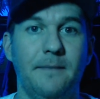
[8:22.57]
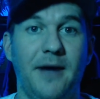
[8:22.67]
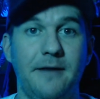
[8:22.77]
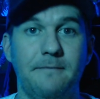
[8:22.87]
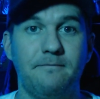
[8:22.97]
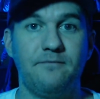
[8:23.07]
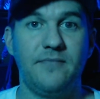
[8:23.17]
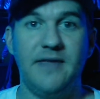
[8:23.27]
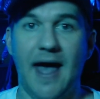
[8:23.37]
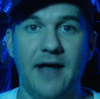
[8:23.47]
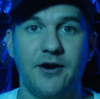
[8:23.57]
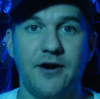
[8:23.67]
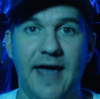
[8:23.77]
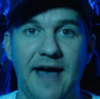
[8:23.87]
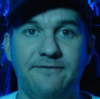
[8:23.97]
But yeah, you're
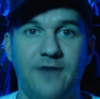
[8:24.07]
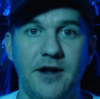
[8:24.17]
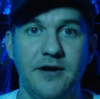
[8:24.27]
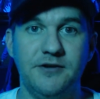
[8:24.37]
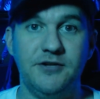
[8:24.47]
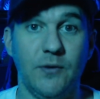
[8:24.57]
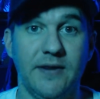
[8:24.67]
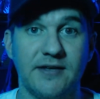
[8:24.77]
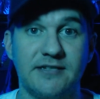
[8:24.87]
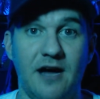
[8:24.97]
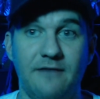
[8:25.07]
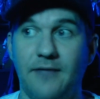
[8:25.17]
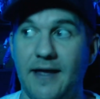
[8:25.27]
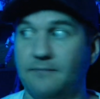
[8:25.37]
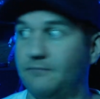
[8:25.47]
going to have fun doing this
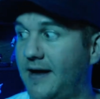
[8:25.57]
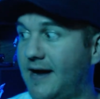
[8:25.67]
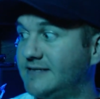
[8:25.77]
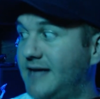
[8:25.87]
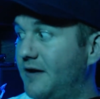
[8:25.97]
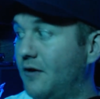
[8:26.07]
stuff. Like I said,